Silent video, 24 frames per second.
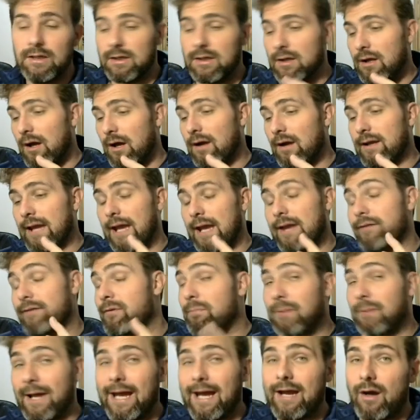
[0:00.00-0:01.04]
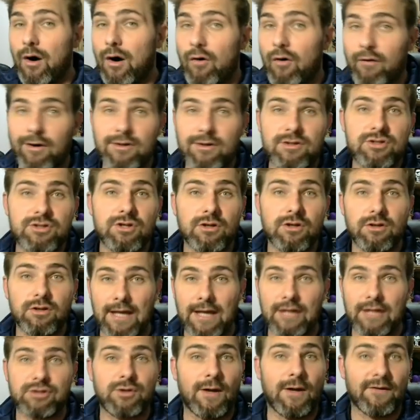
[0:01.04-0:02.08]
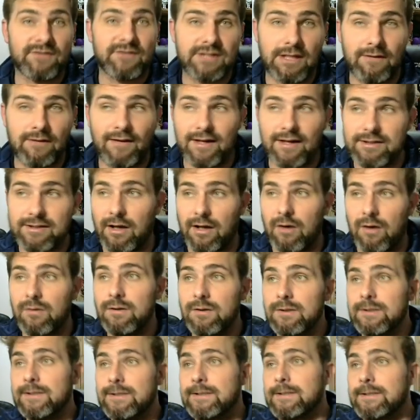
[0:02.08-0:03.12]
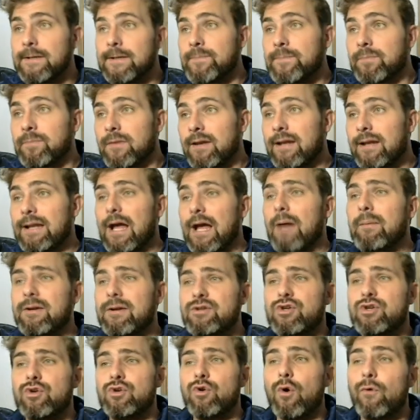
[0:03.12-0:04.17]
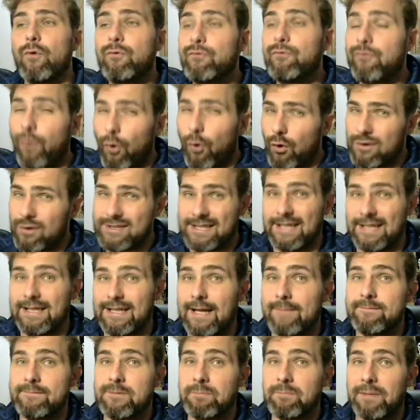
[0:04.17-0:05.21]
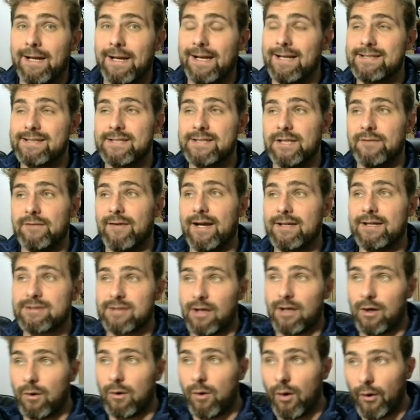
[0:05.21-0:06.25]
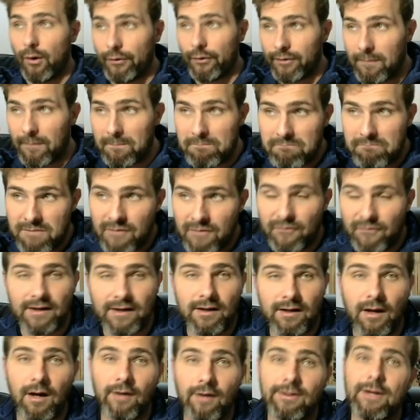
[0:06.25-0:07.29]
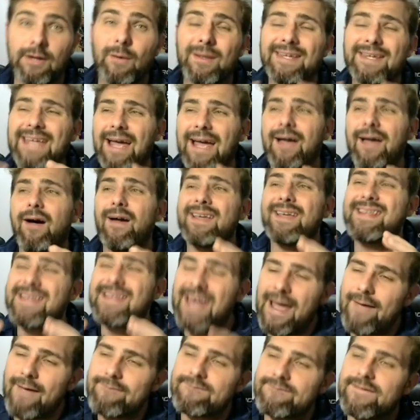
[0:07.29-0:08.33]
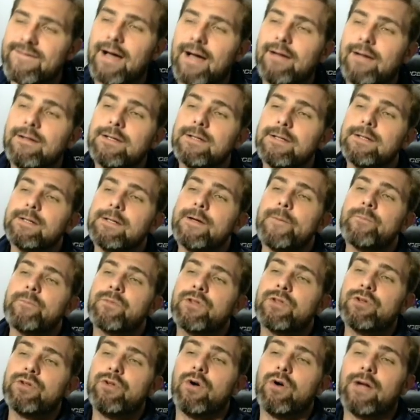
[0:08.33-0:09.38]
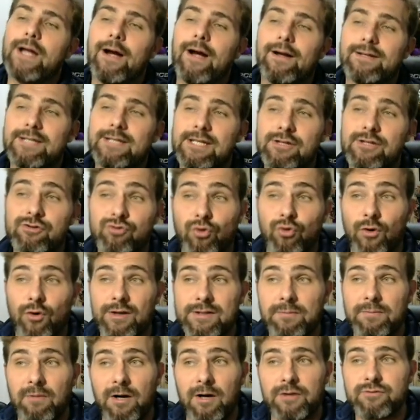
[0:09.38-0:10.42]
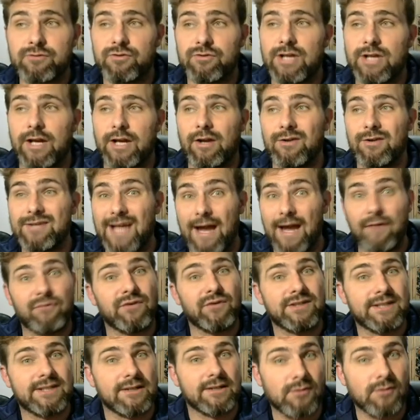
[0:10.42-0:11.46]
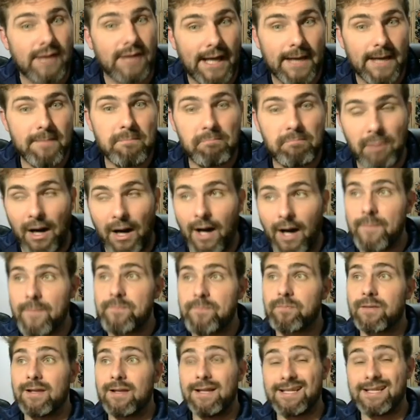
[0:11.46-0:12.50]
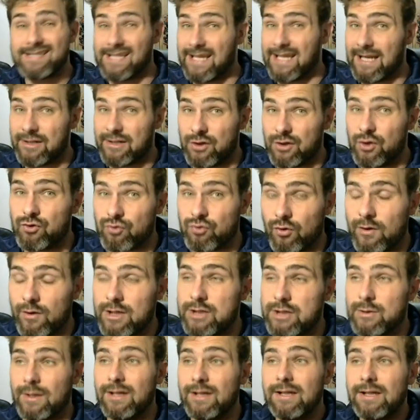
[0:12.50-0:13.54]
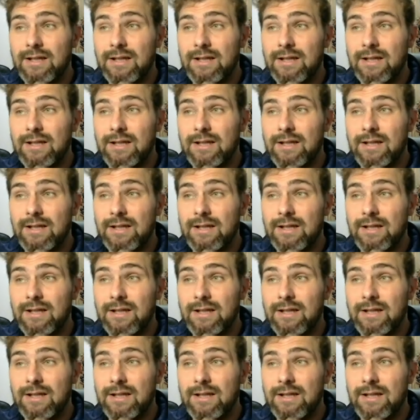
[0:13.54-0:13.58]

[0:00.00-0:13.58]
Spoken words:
Okay, if you're playing orange, yes, you have Seal of Exile. It now means you're forcing them to play that Seal of Exile on a mythic card. Now, I get that you're not guaranteed to draw into Master of Shadows every single game, but let's say they do draw into it.